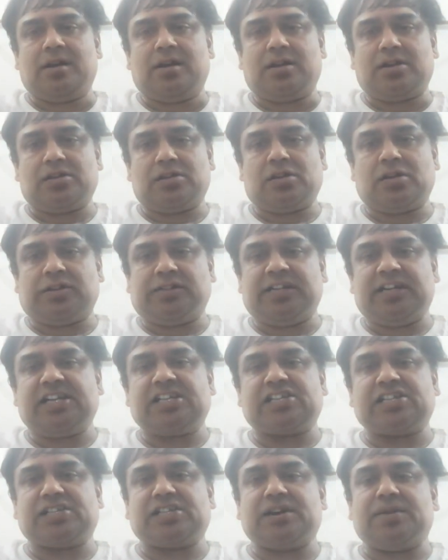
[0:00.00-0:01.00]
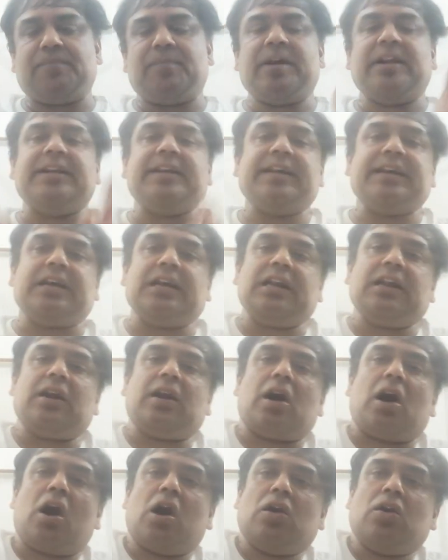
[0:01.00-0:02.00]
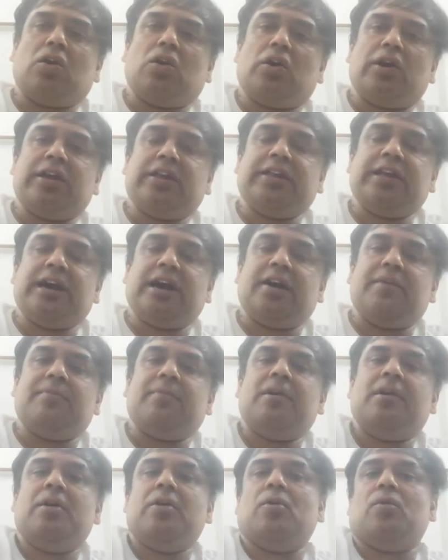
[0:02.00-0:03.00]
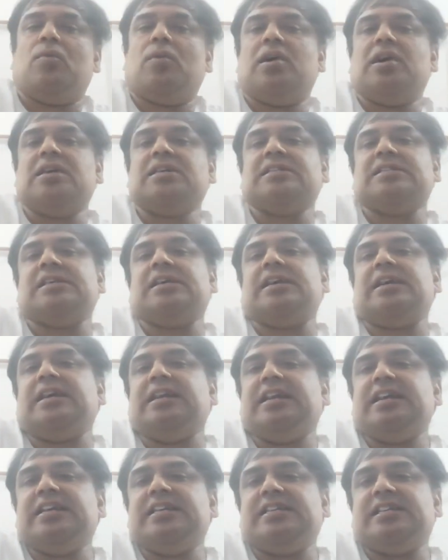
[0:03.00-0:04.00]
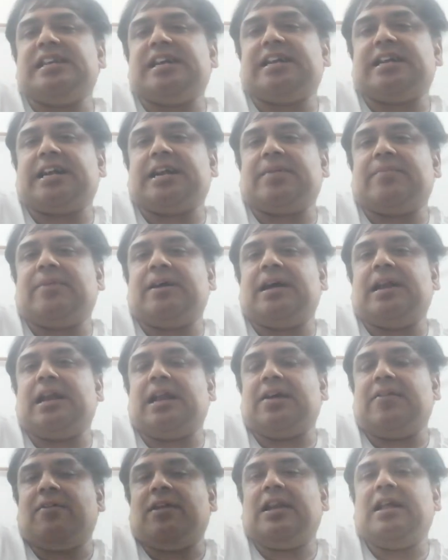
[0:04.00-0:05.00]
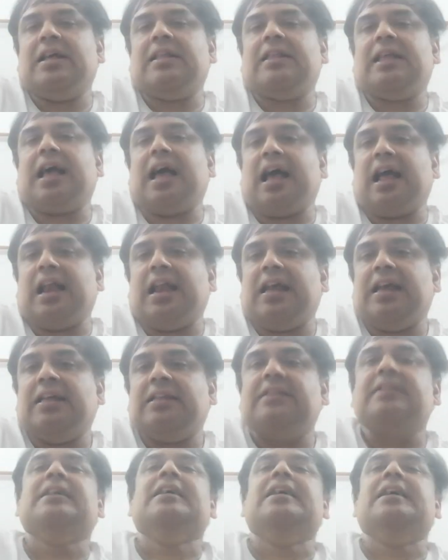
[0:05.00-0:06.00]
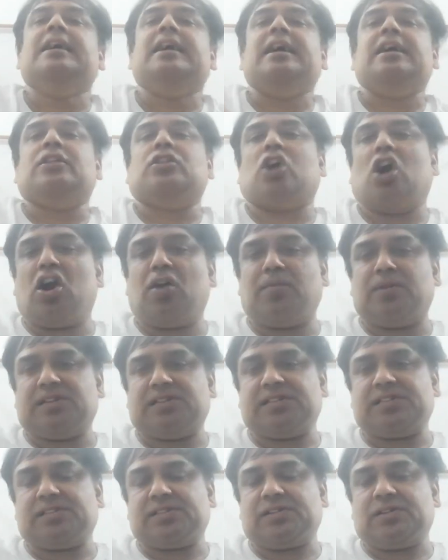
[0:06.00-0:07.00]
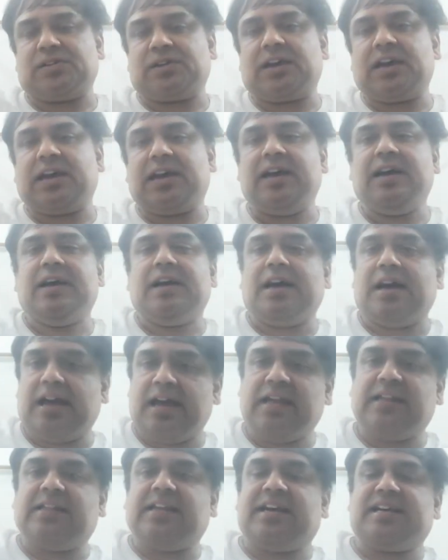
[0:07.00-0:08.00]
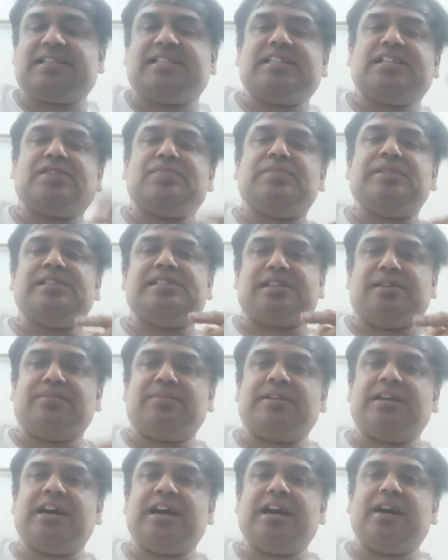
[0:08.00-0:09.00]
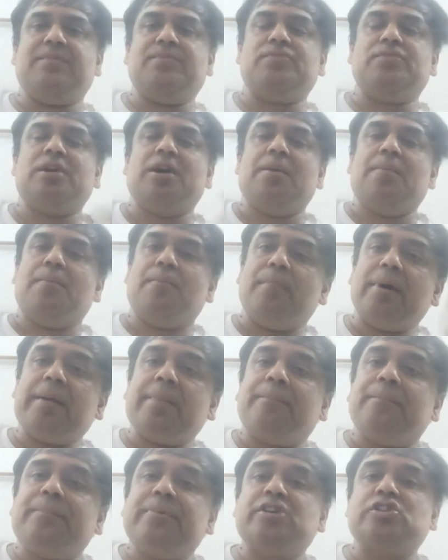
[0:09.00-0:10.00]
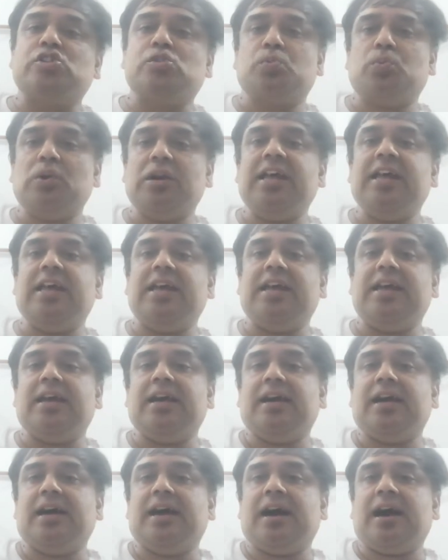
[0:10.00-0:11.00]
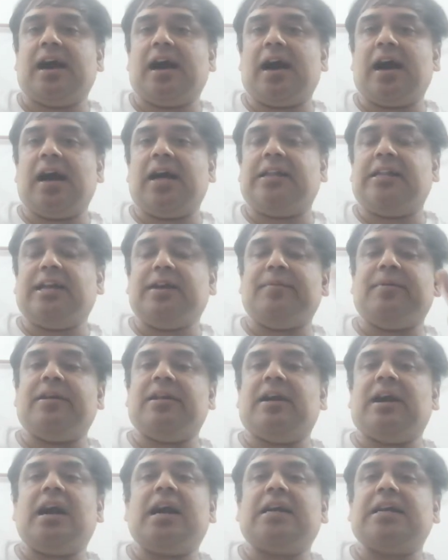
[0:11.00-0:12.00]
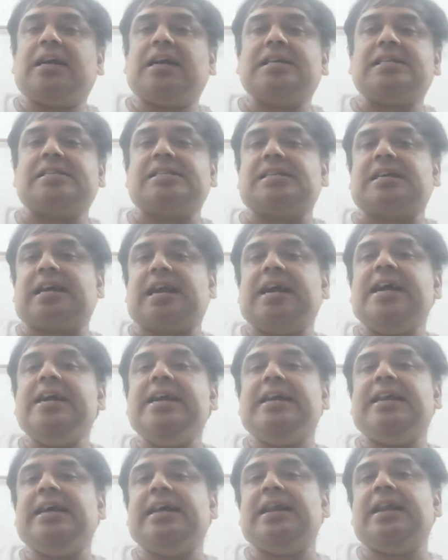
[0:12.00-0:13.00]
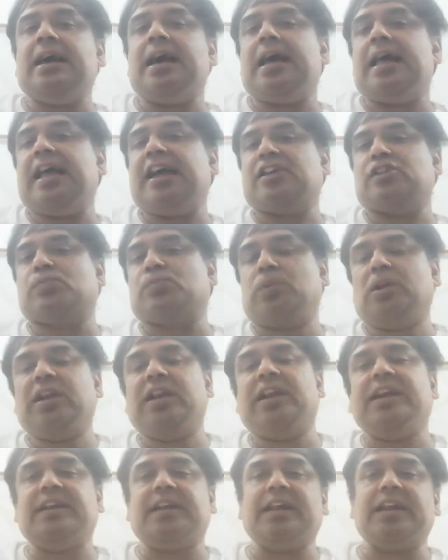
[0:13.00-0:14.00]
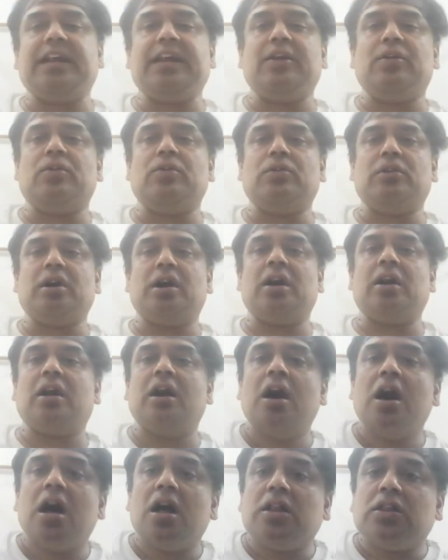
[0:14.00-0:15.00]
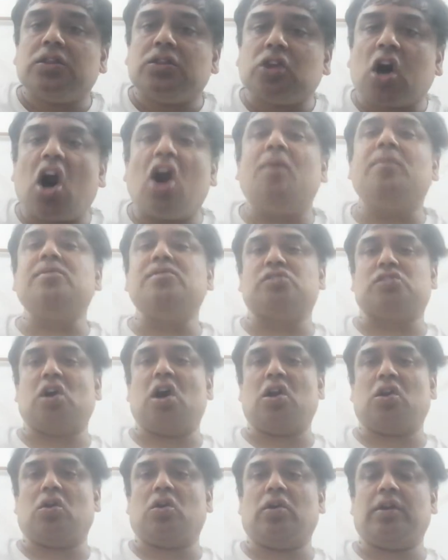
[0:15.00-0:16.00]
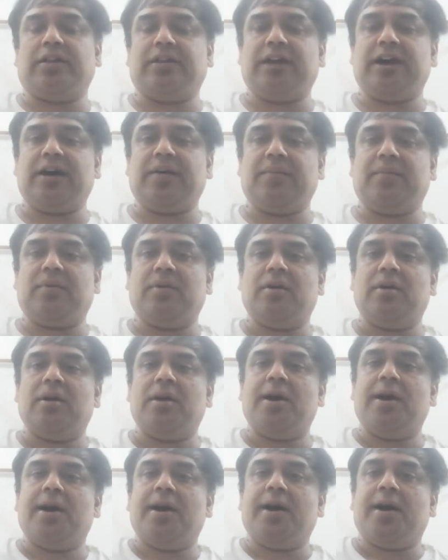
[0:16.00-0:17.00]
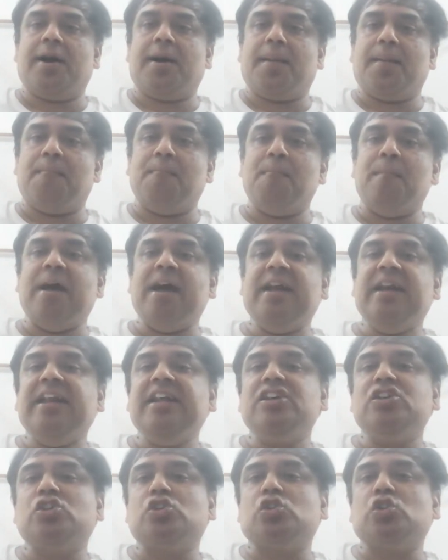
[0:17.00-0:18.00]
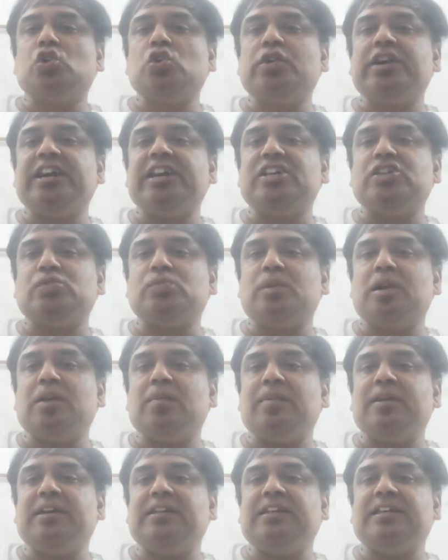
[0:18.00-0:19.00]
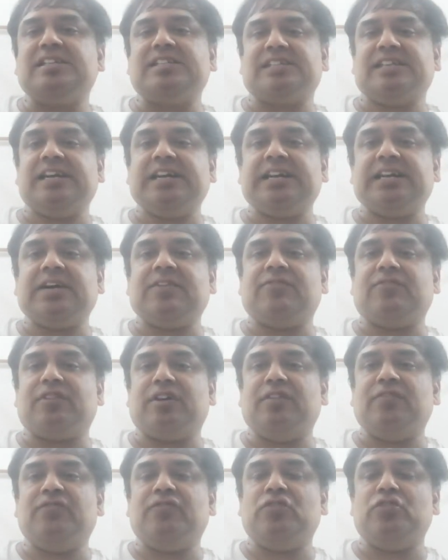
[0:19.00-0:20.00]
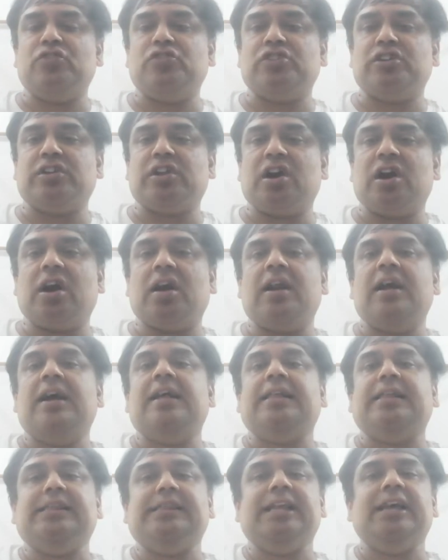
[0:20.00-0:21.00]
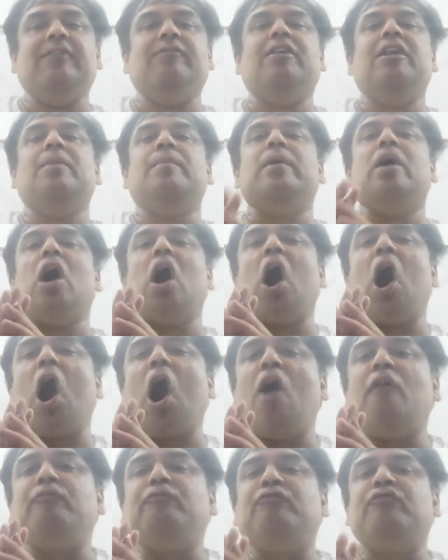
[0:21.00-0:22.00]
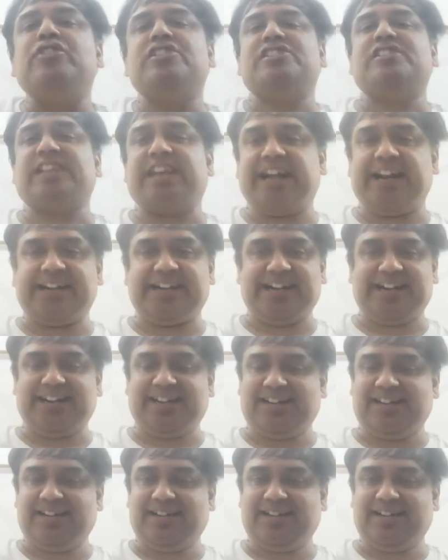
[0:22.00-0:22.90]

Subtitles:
So this particular algorithm was initiated by Leavenworth Heath Thomas. Okay, in the assessment sometimes purposefully they may not ask, write an explanatory note on Thomas algorithm. Many students will be in the state of confusion or they will be obfuscated.